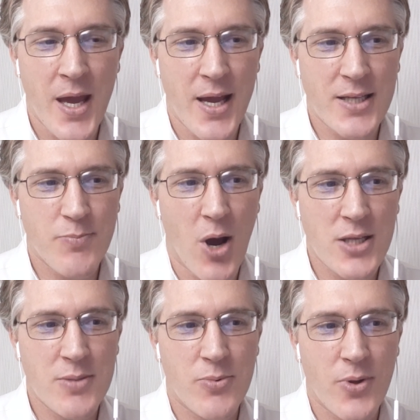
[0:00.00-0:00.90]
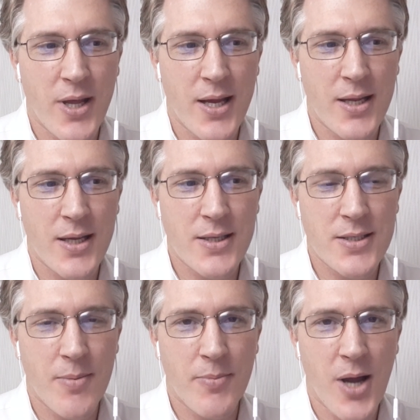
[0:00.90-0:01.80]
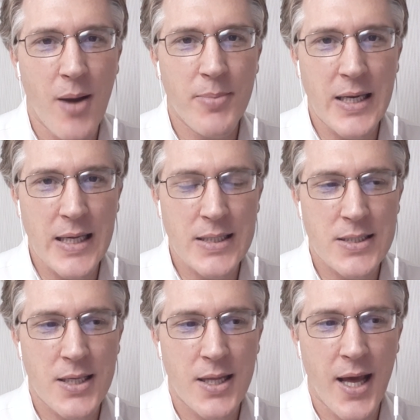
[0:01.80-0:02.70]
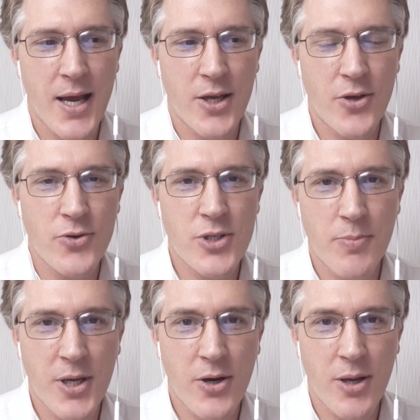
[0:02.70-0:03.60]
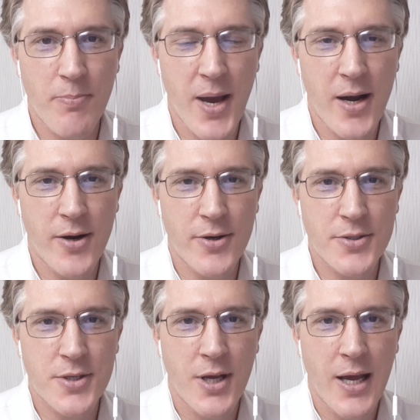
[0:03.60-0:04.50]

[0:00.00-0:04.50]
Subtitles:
It's possible that some companies that used to be your competitors,